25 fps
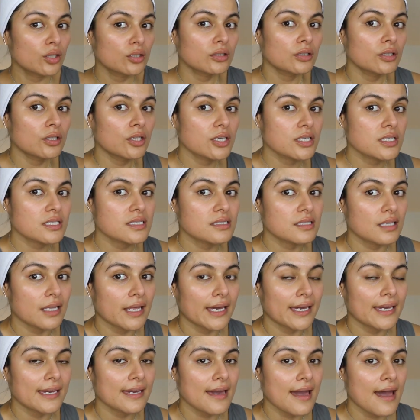looks
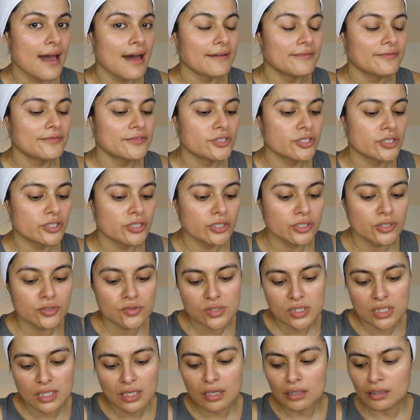like after
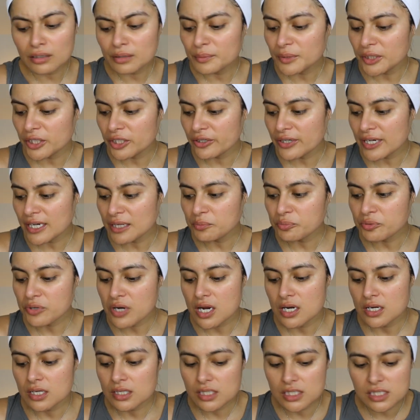using all Murad
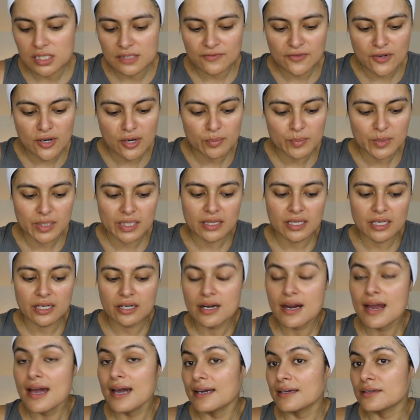products from
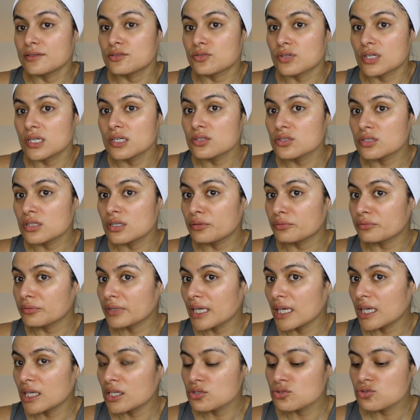their hydration
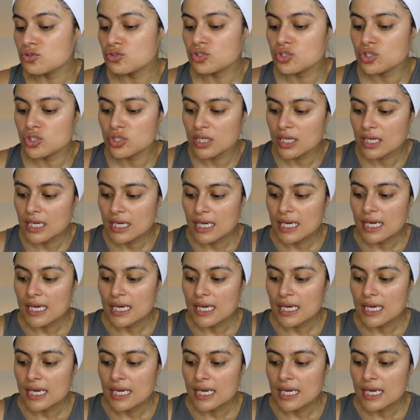range